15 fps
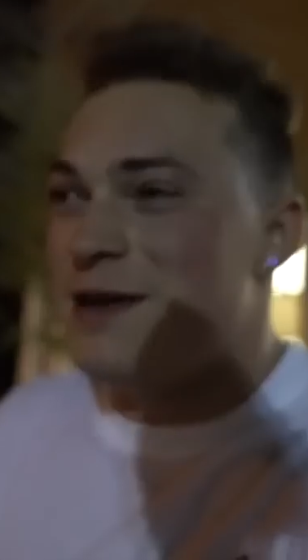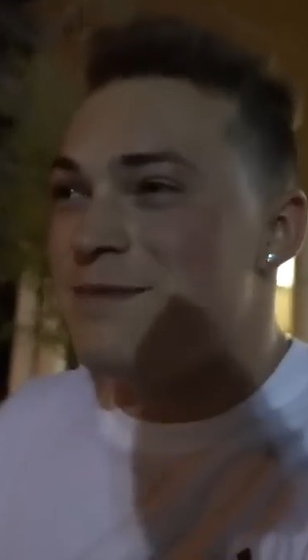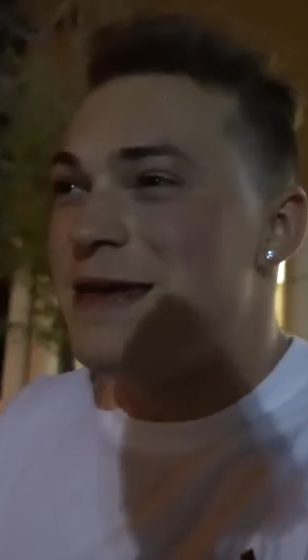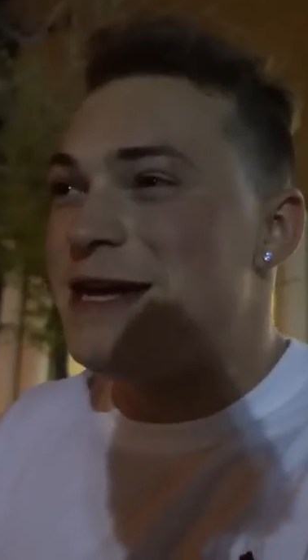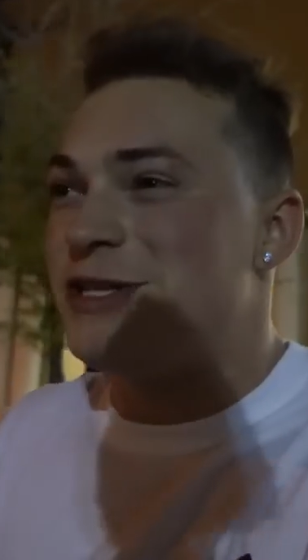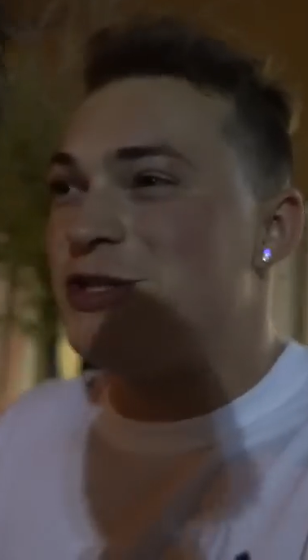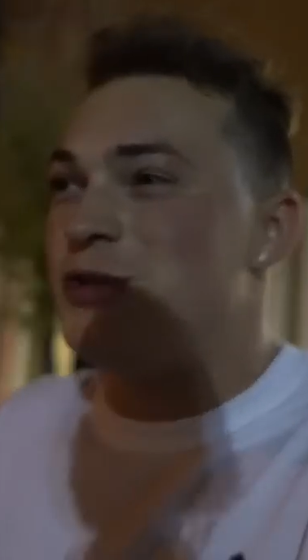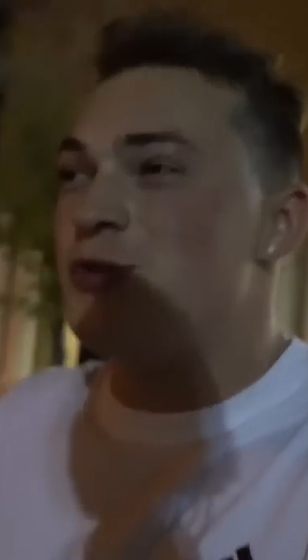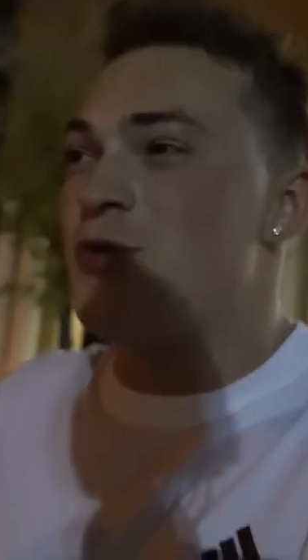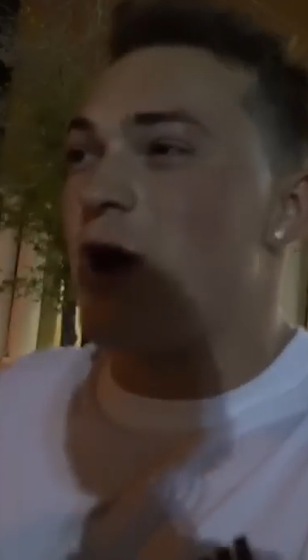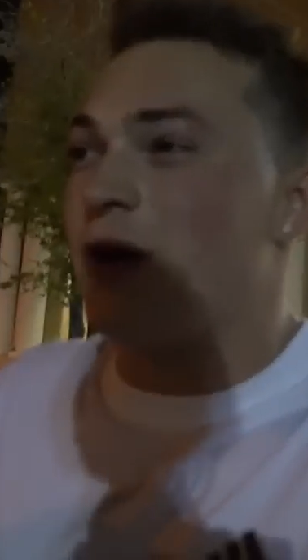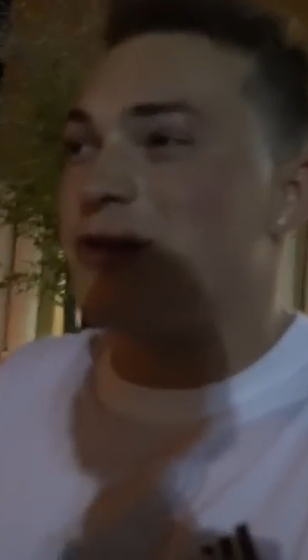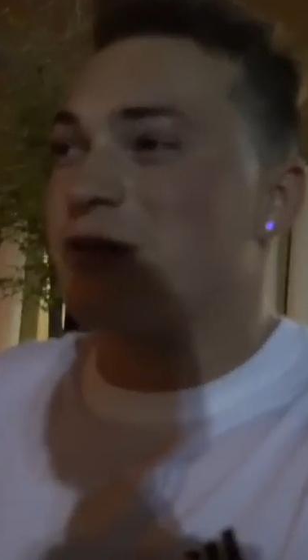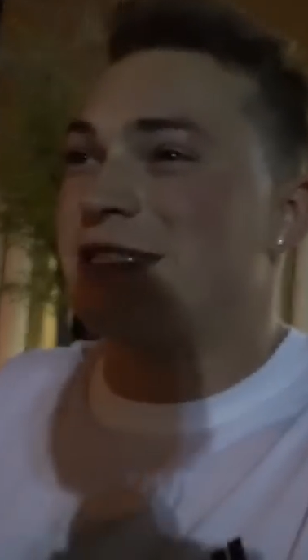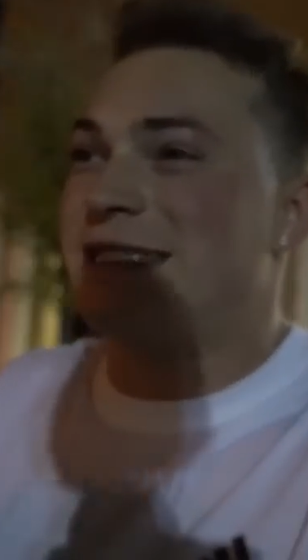it makes you
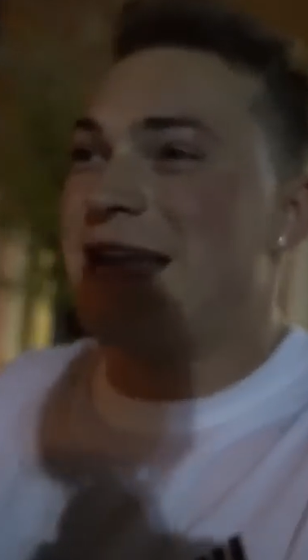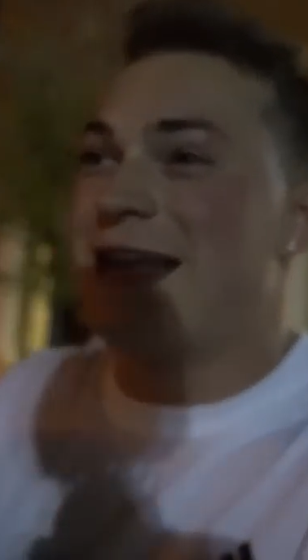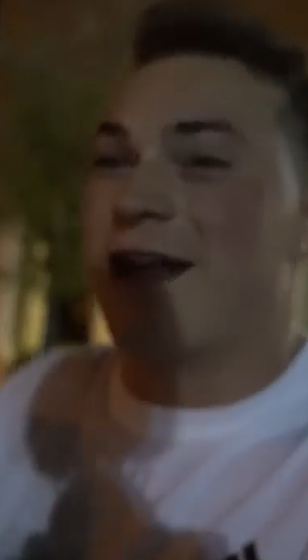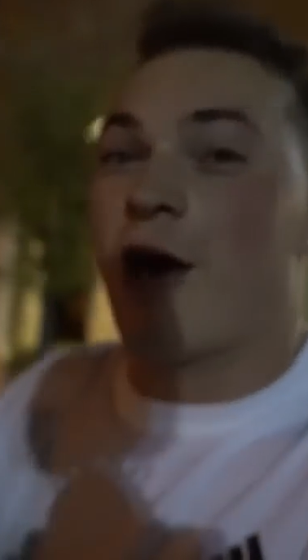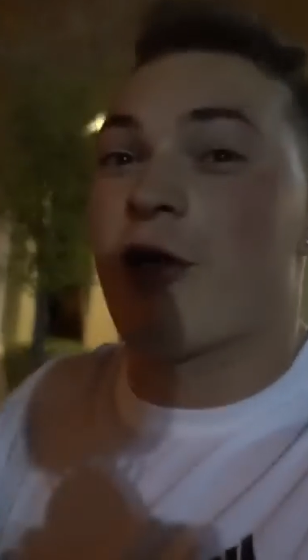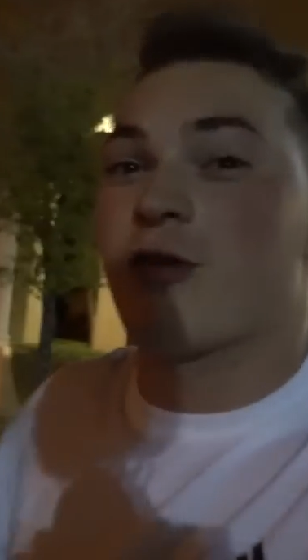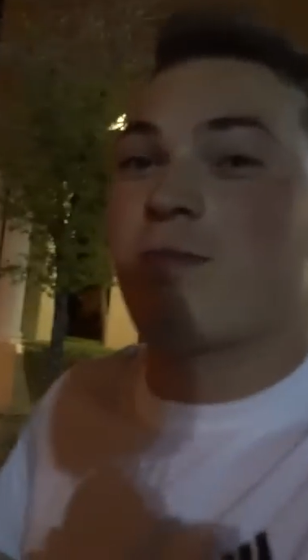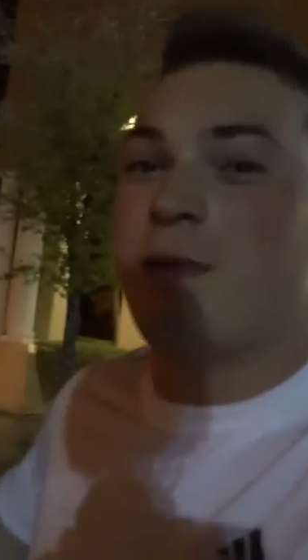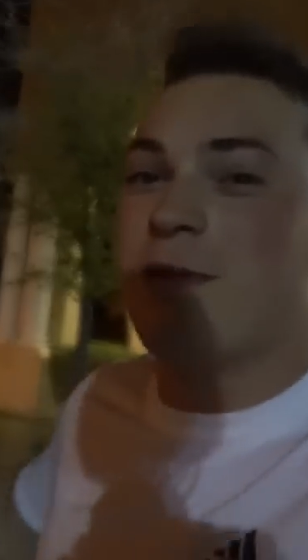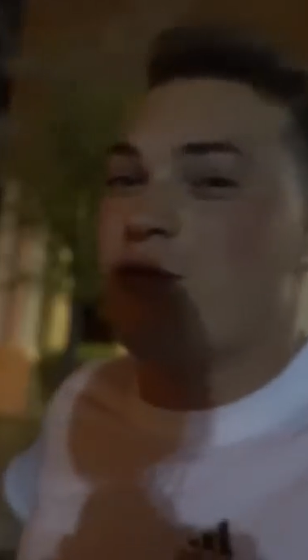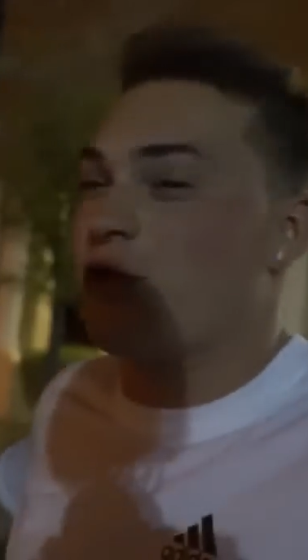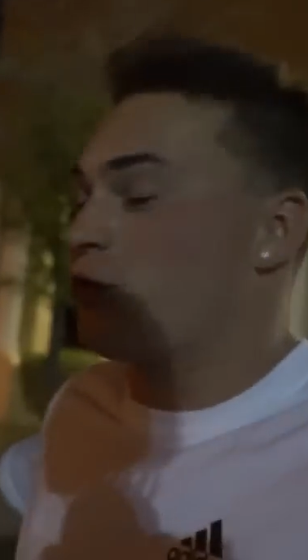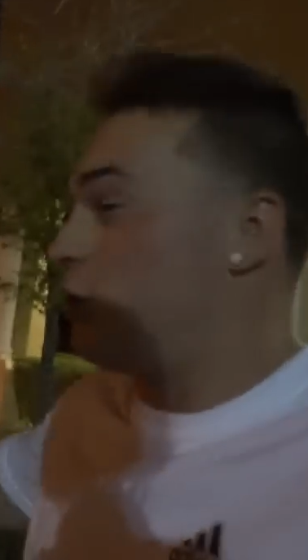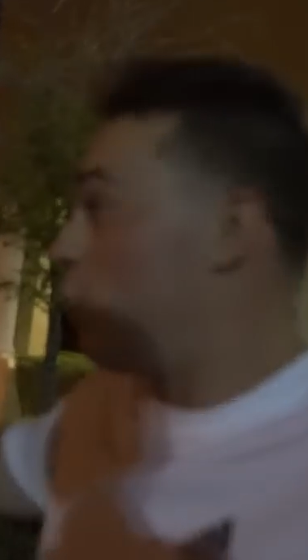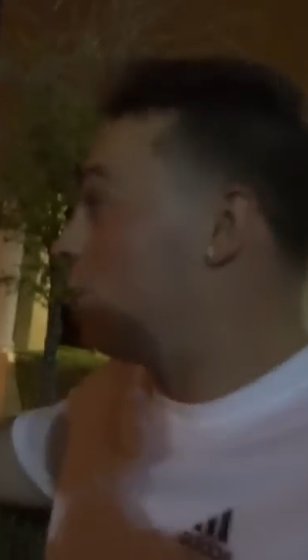understand that other people
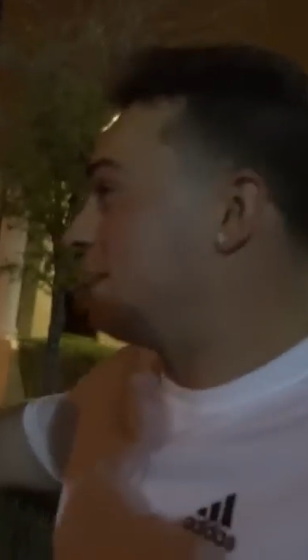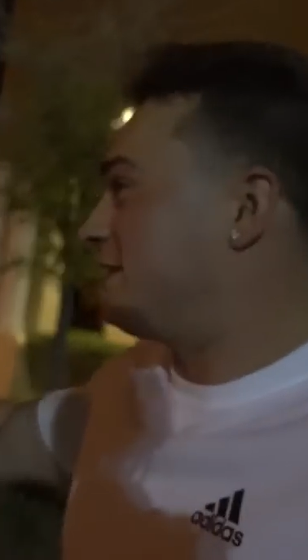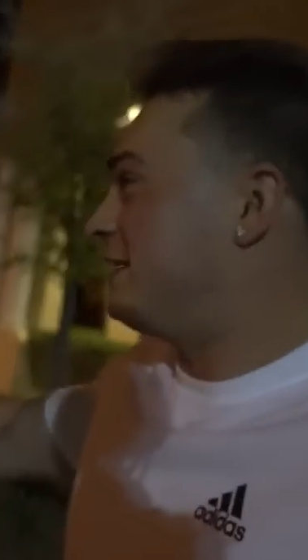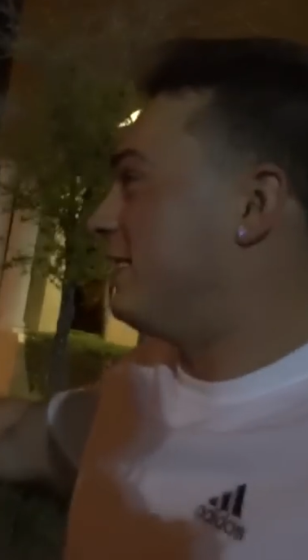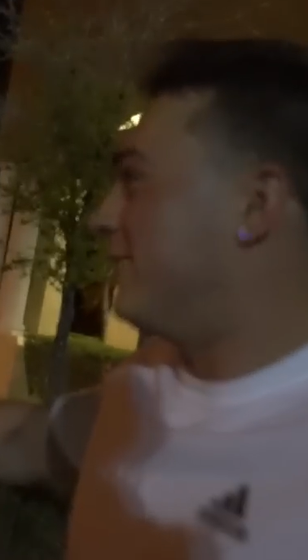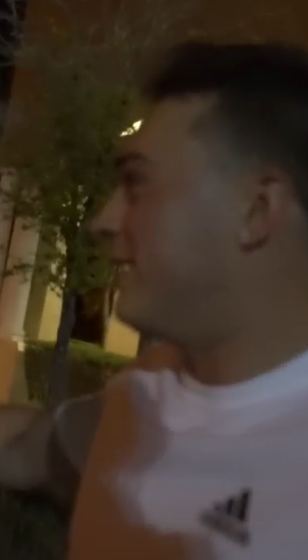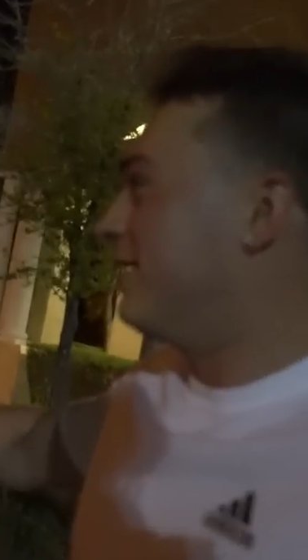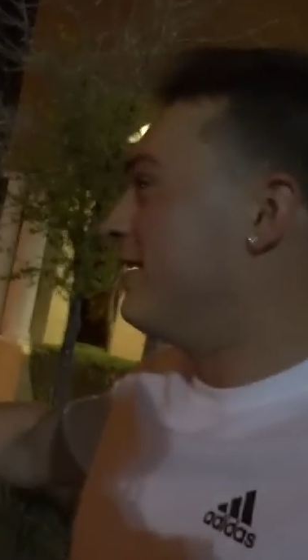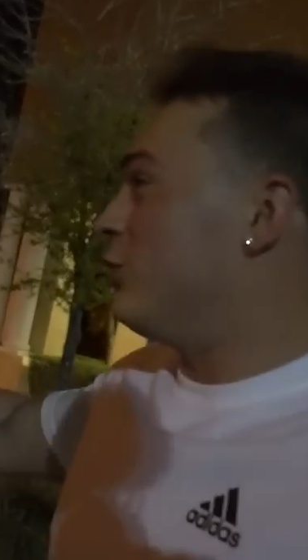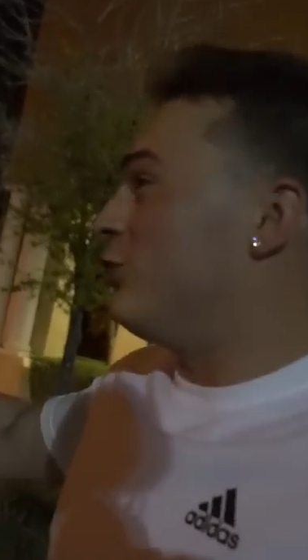are noticing